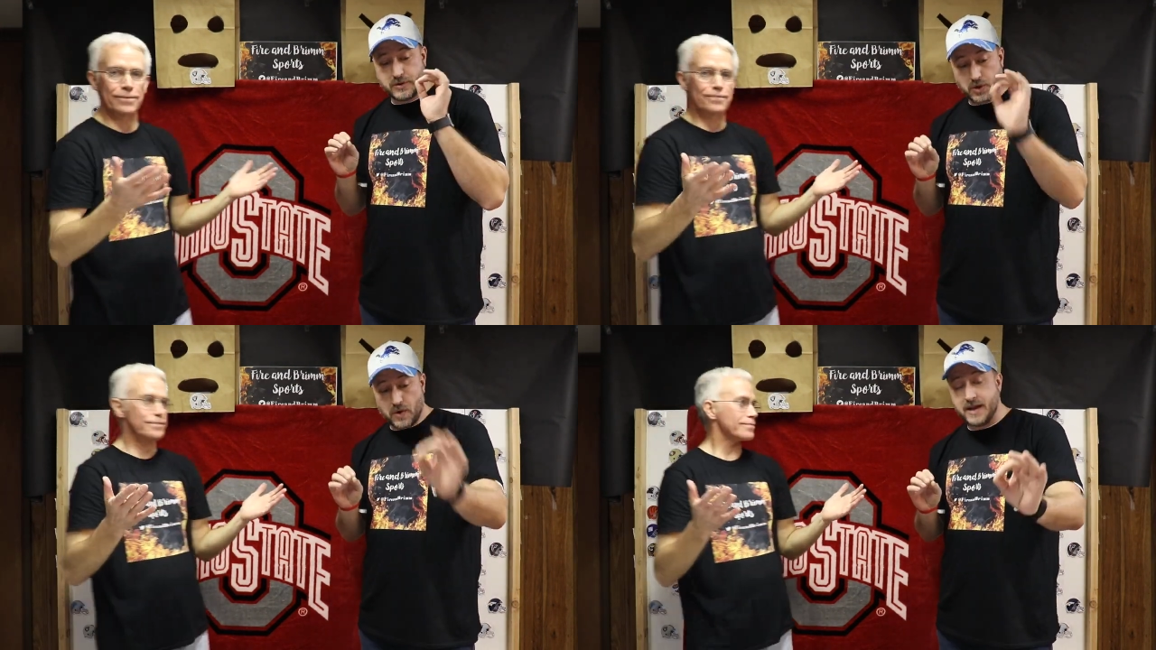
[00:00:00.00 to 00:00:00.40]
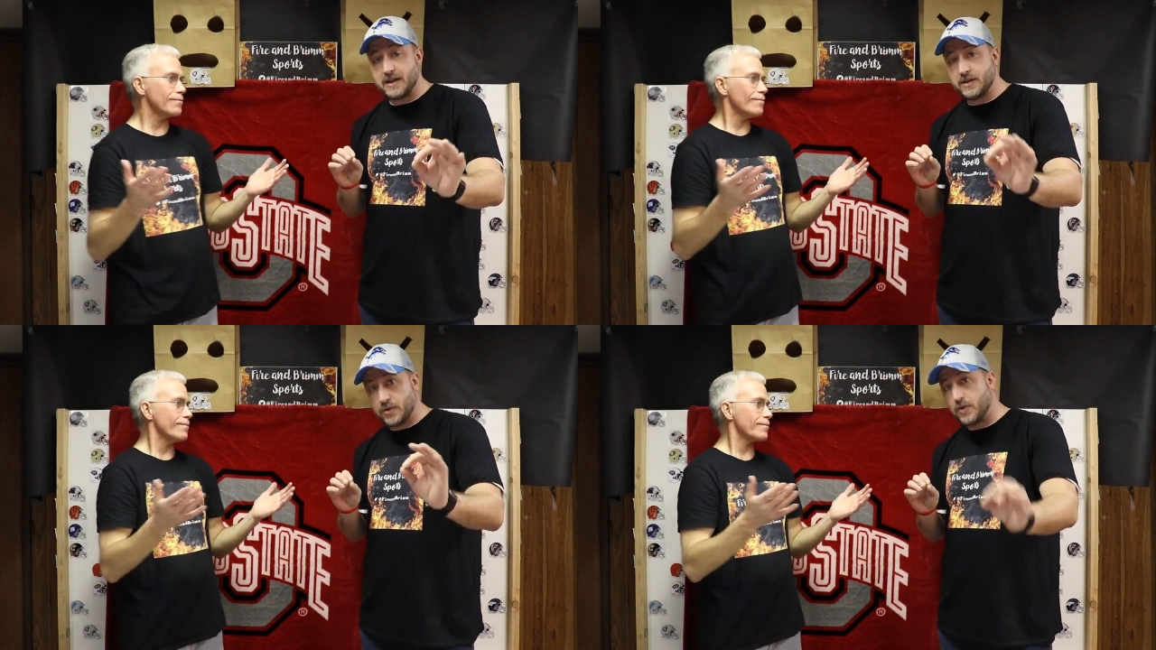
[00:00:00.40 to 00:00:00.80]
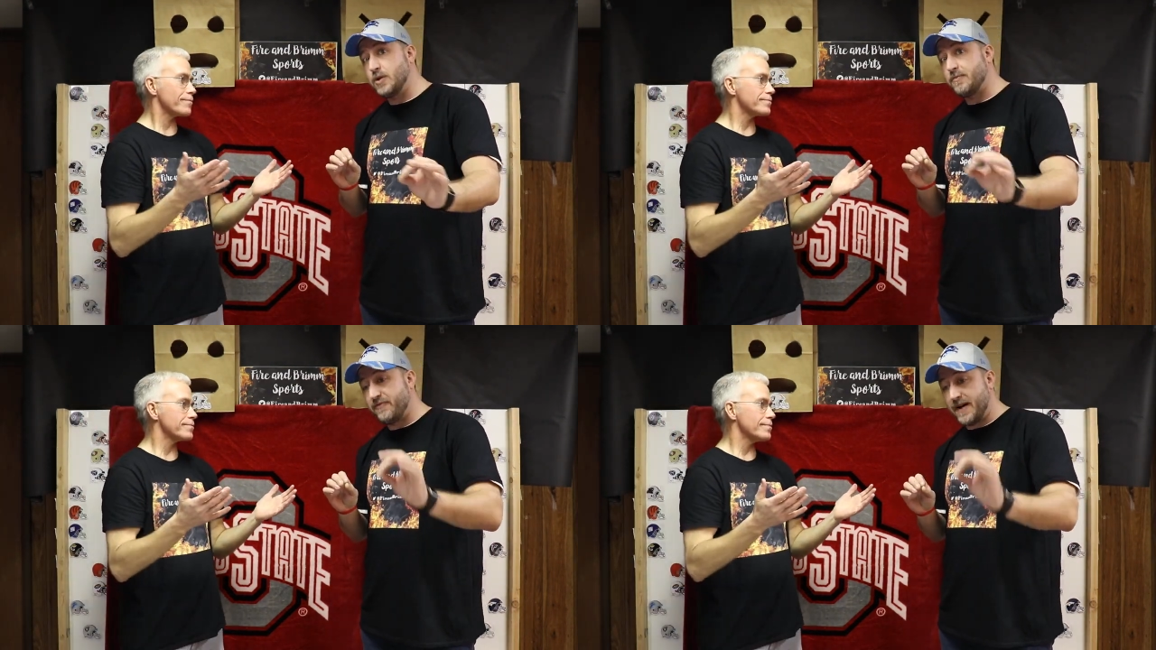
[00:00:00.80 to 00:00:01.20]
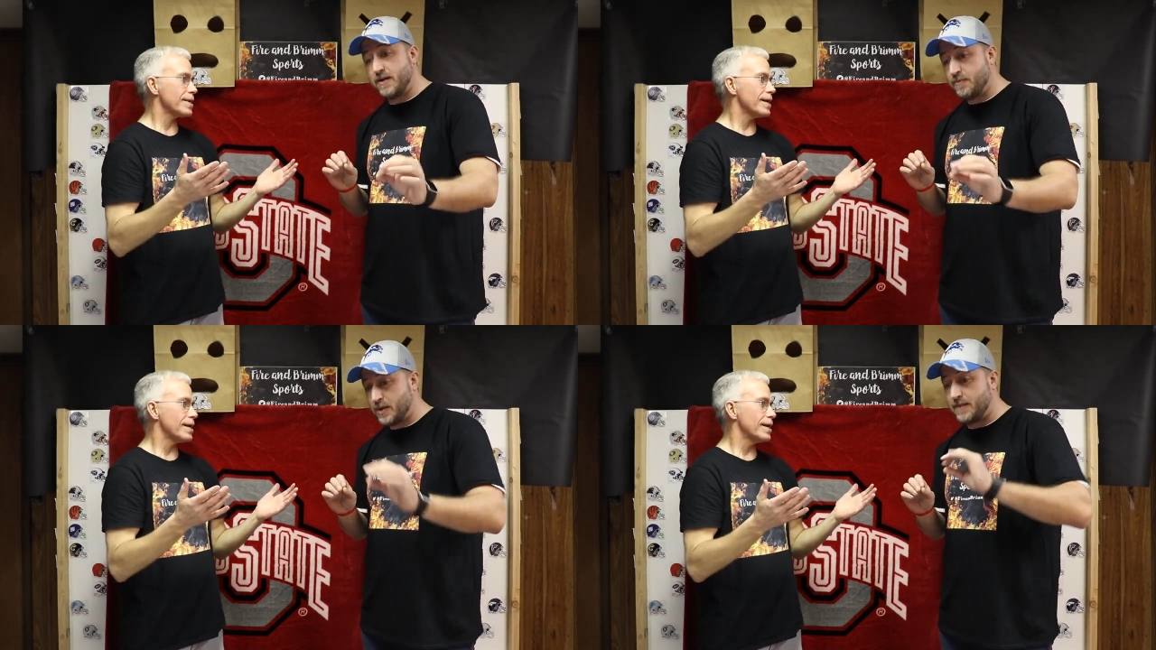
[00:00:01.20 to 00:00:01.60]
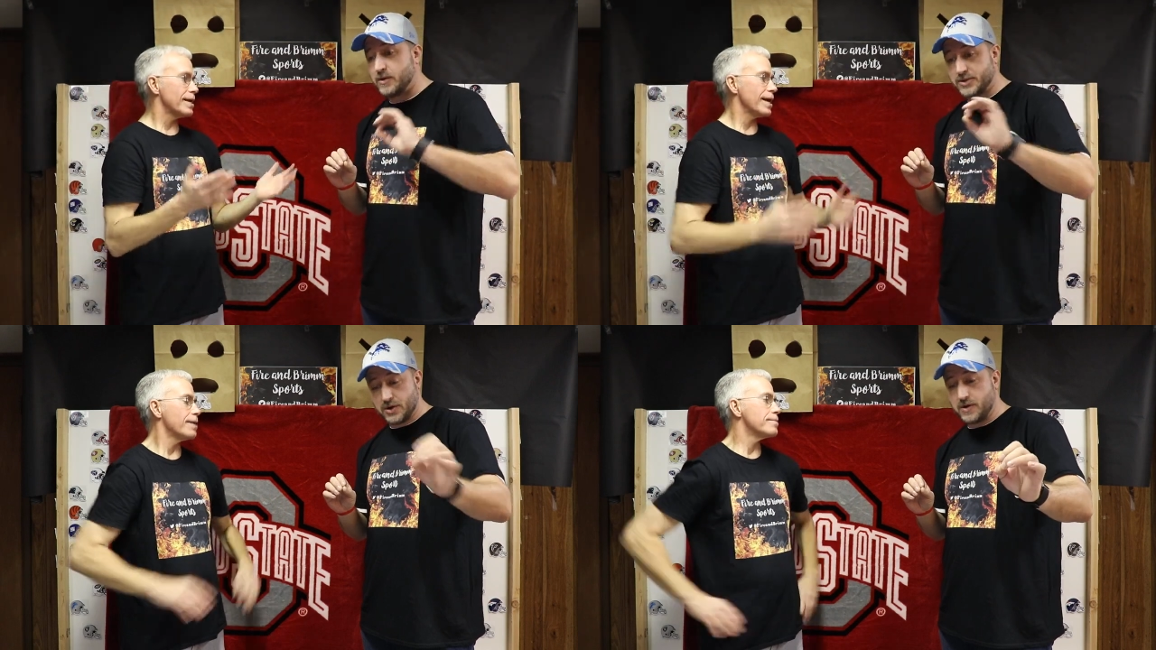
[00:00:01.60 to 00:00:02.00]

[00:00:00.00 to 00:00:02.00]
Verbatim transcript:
Speaker 1: join the group. Fire and Brimm. We'll yep.